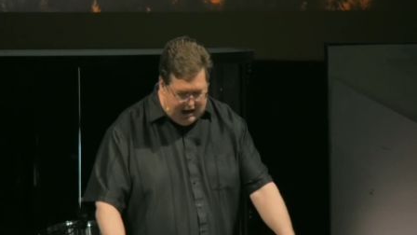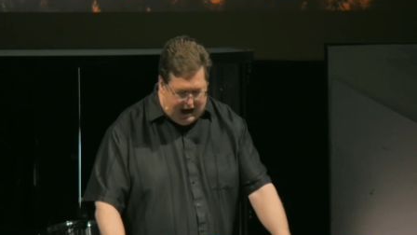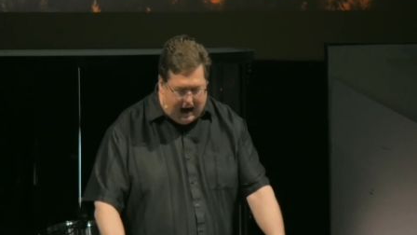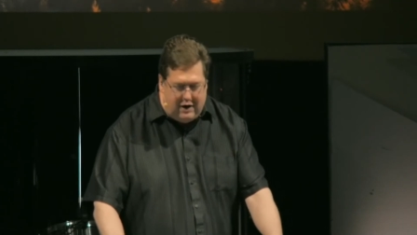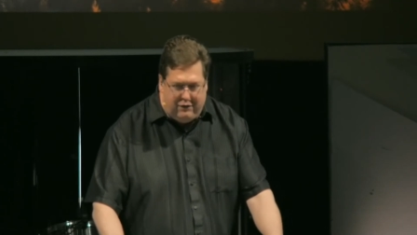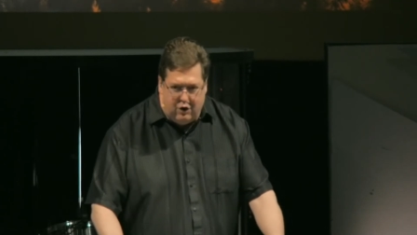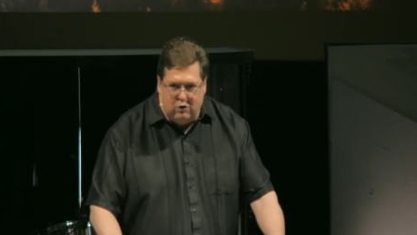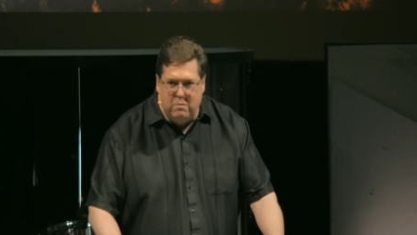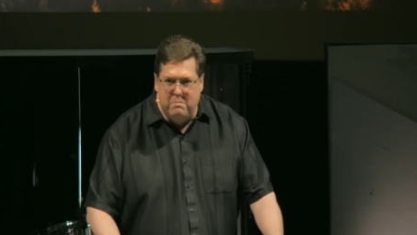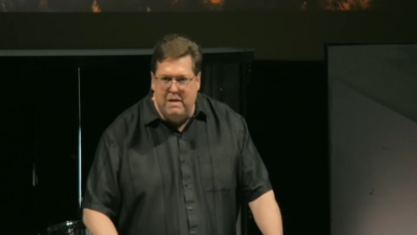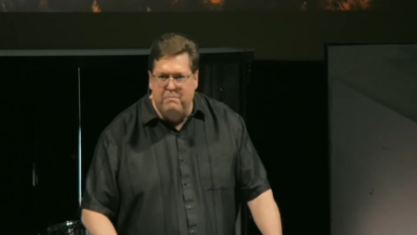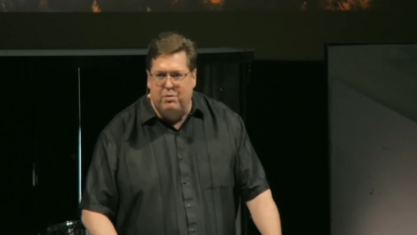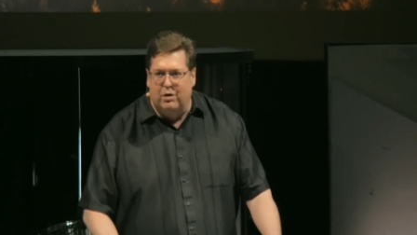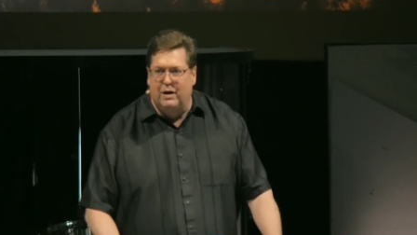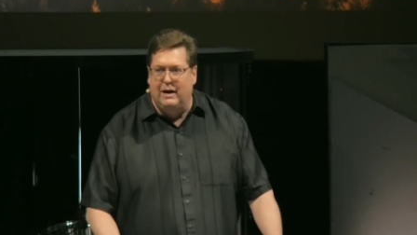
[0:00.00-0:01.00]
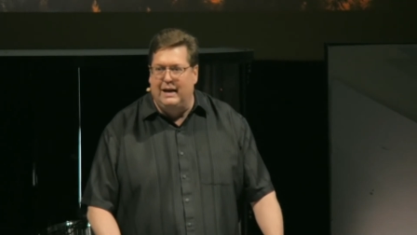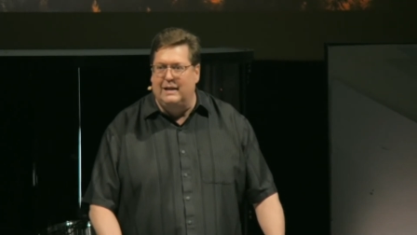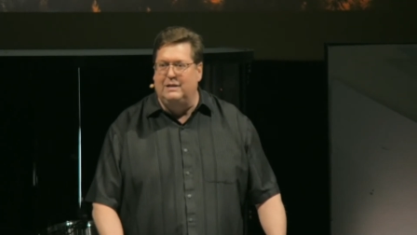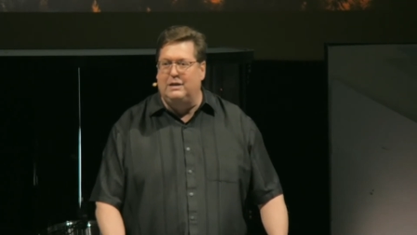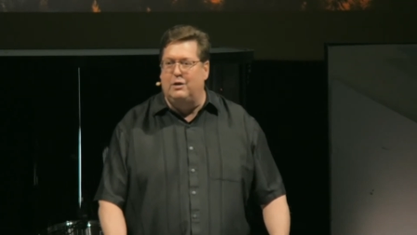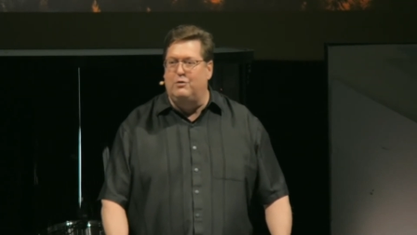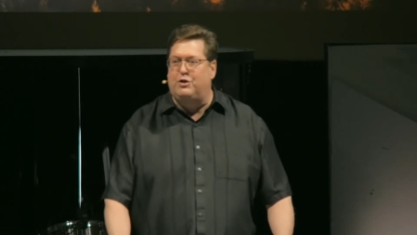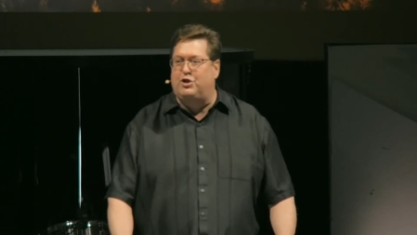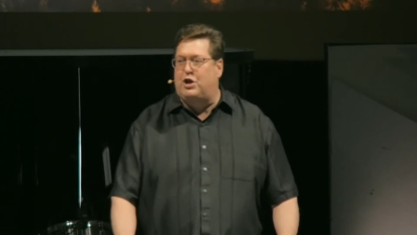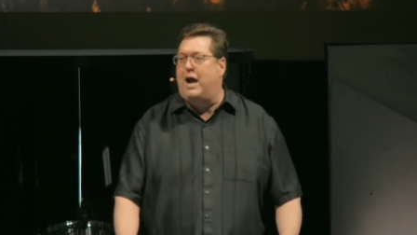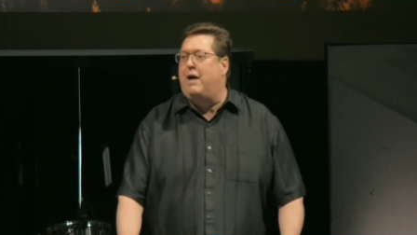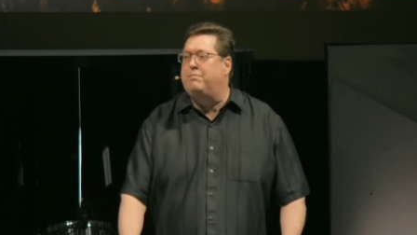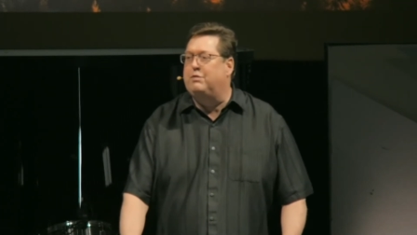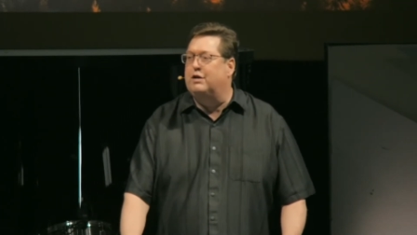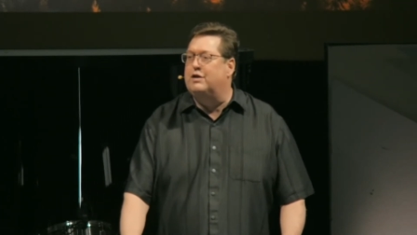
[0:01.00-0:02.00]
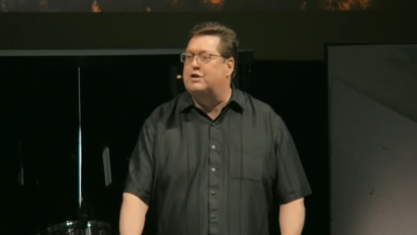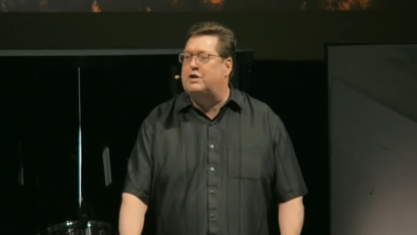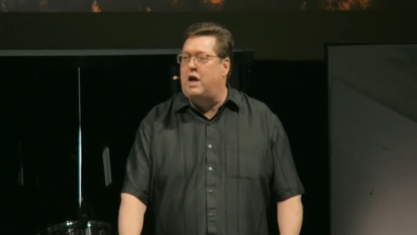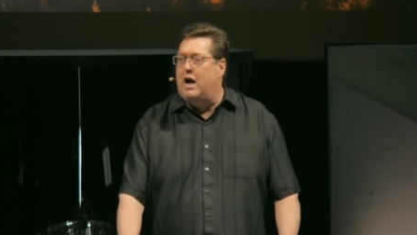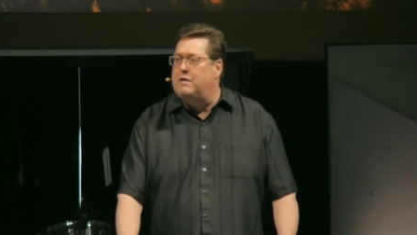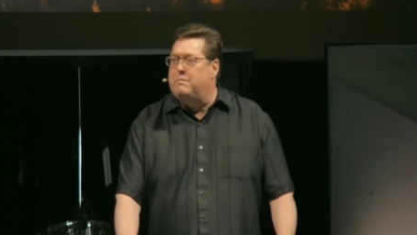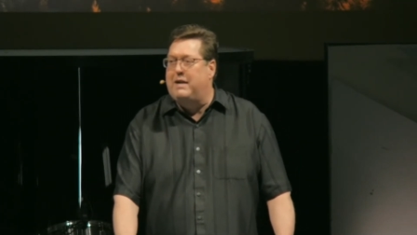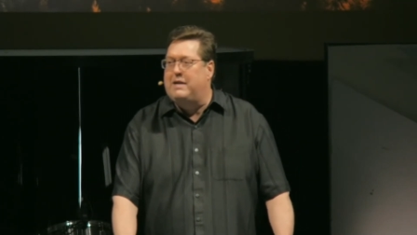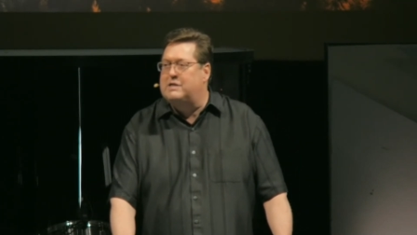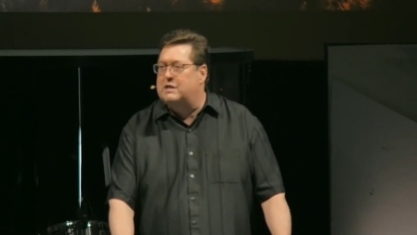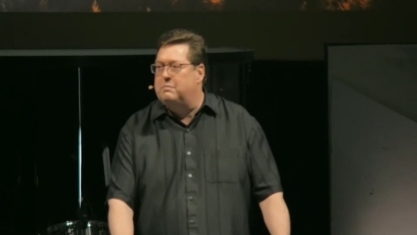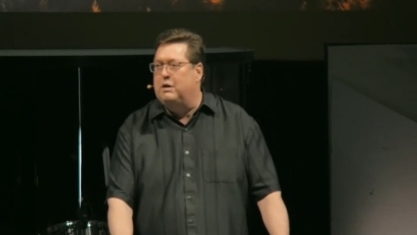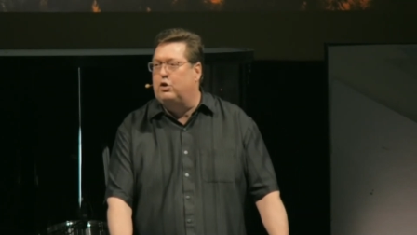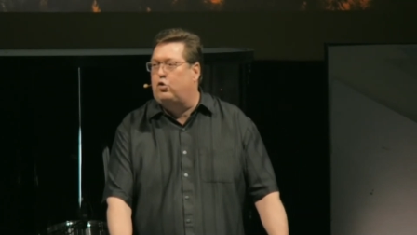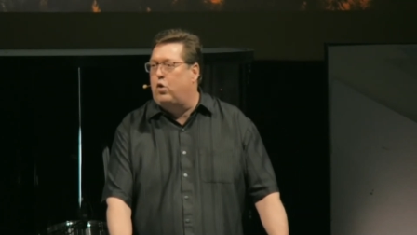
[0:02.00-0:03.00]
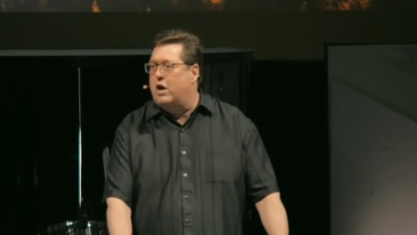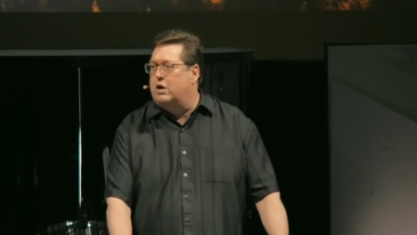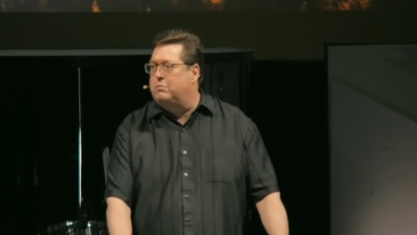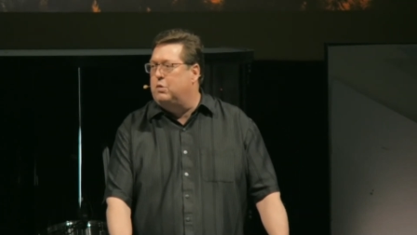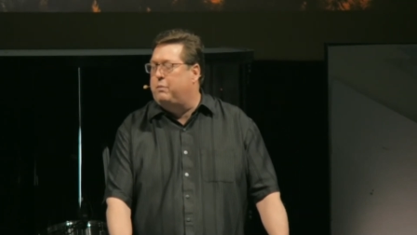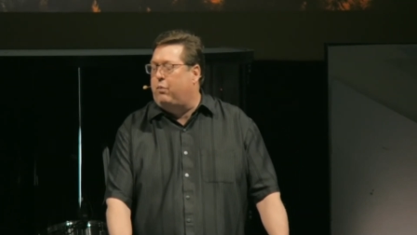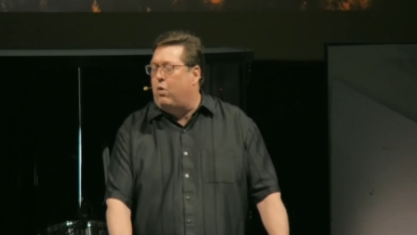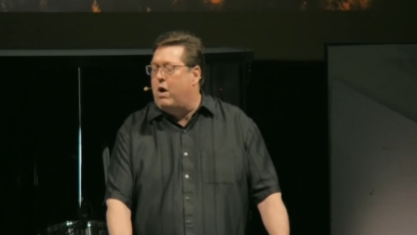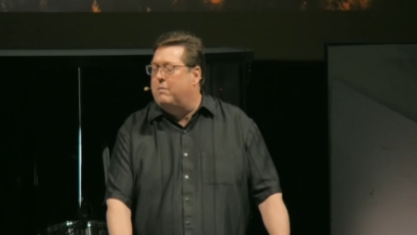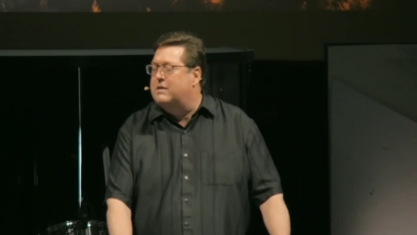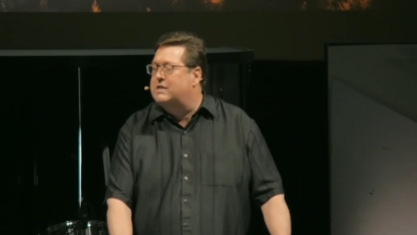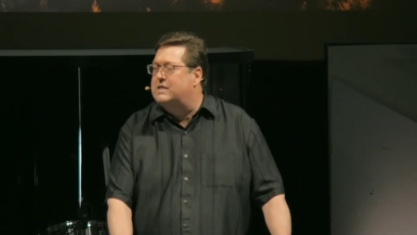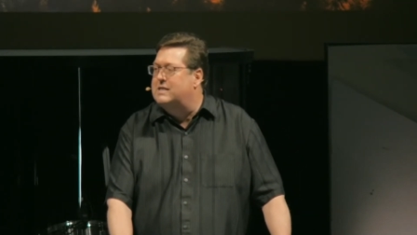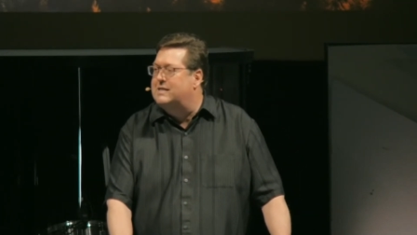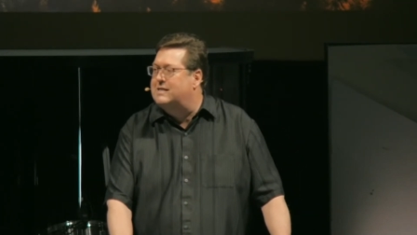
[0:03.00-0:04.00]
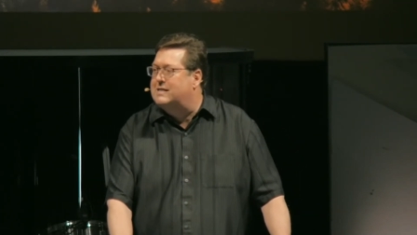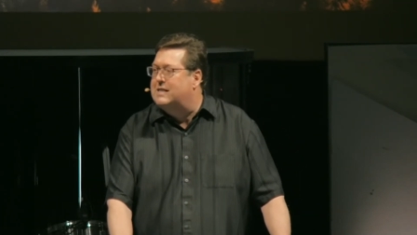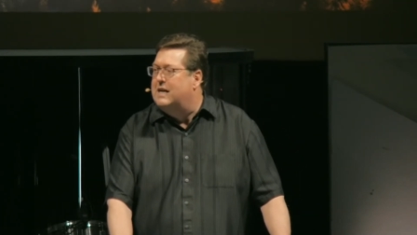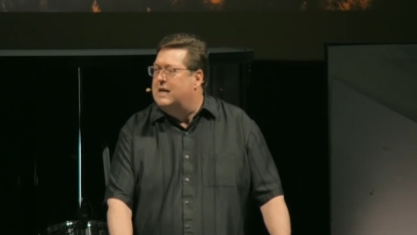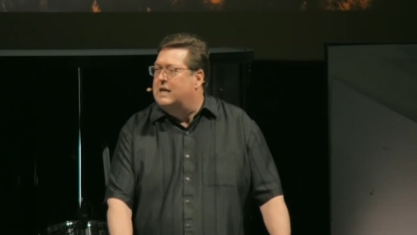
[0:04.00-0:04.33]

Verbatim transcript: And if you remember, in those chapters, God made some incredible promises